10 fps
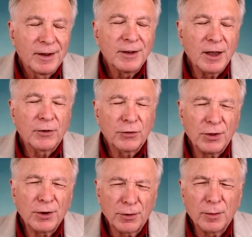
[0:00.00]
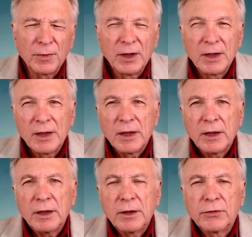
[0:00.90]
yes, theorem,
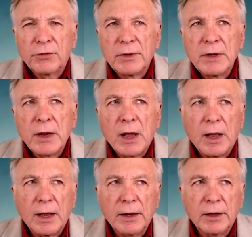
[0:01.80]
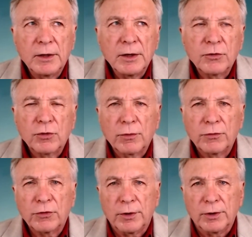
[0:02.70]
is not an issue of
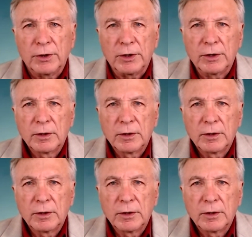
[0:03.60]
certainty,